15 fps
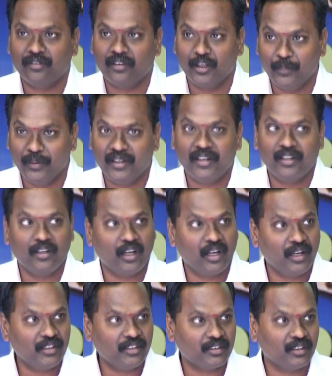limited
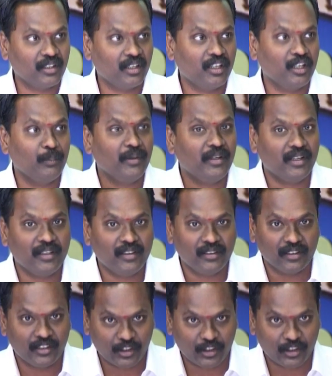knowledge and limited